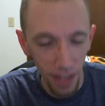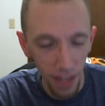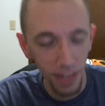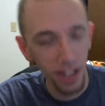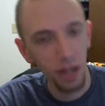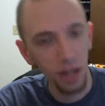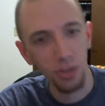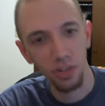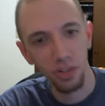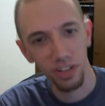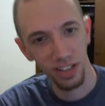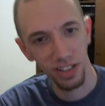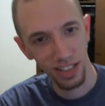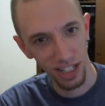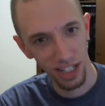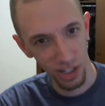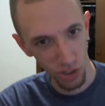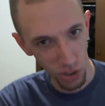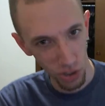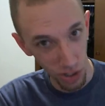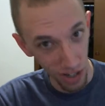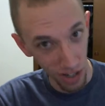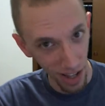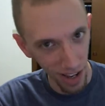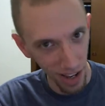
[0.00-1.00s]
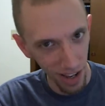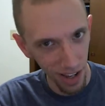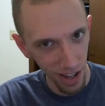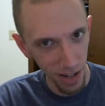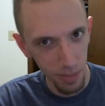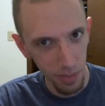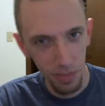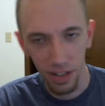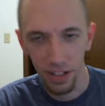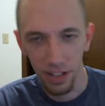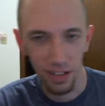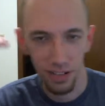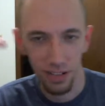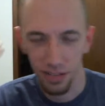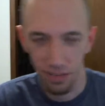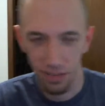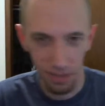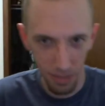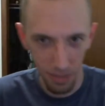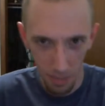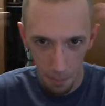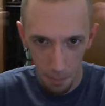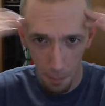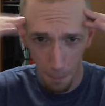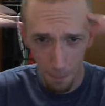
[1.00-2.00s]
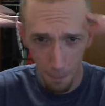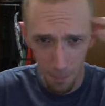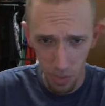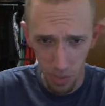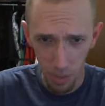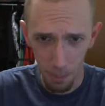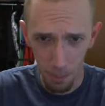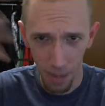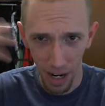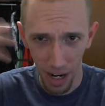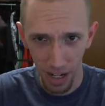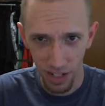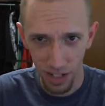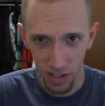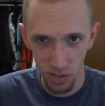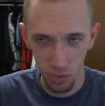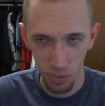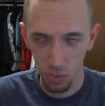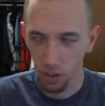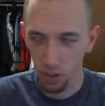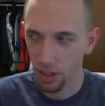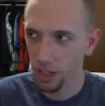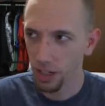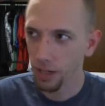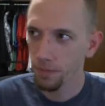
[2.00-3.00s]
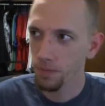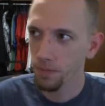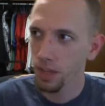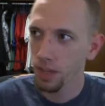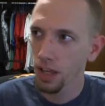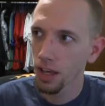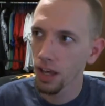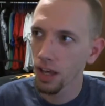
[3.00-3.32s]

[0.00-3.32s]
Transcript: I think I was going to say today, but the mind isn't working.